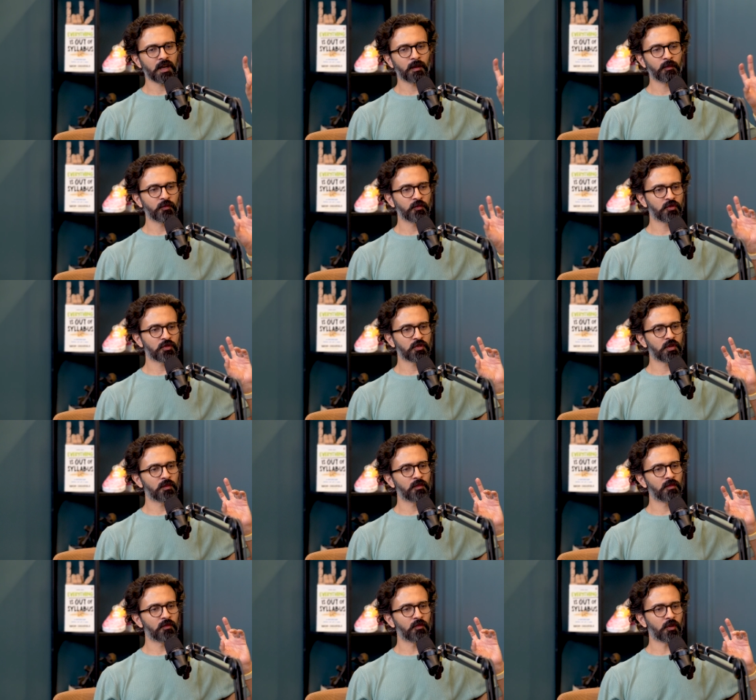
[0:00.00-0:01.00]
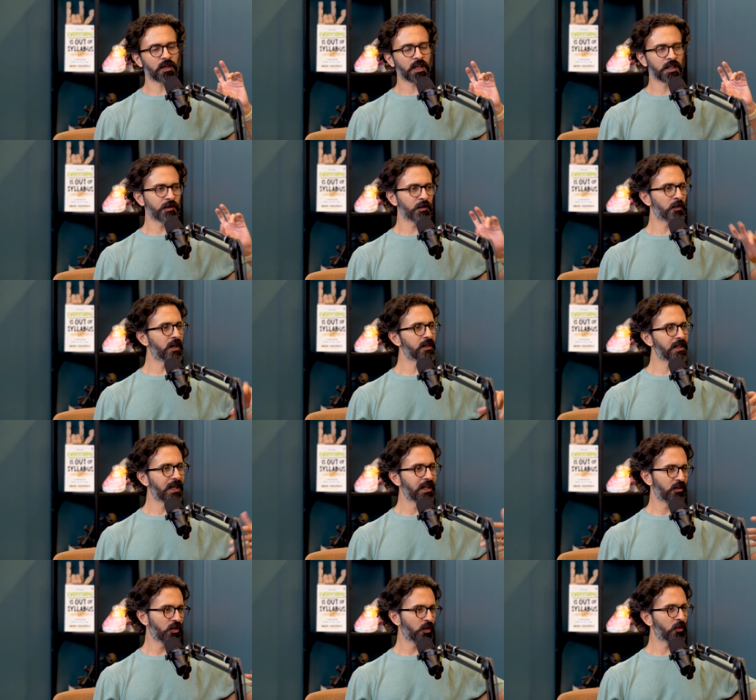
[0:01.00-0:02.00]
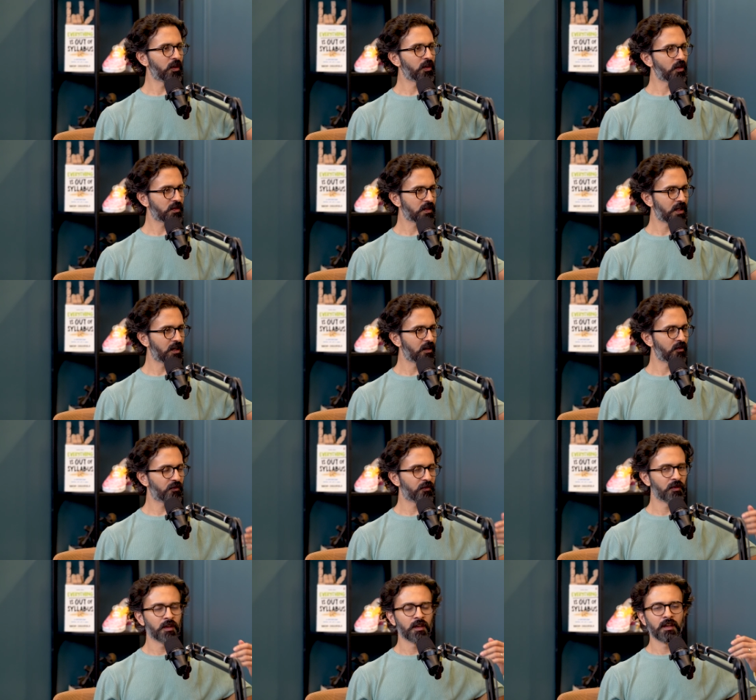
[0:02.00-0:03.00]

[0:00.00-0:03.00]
comes from what other people are telling you about yourself.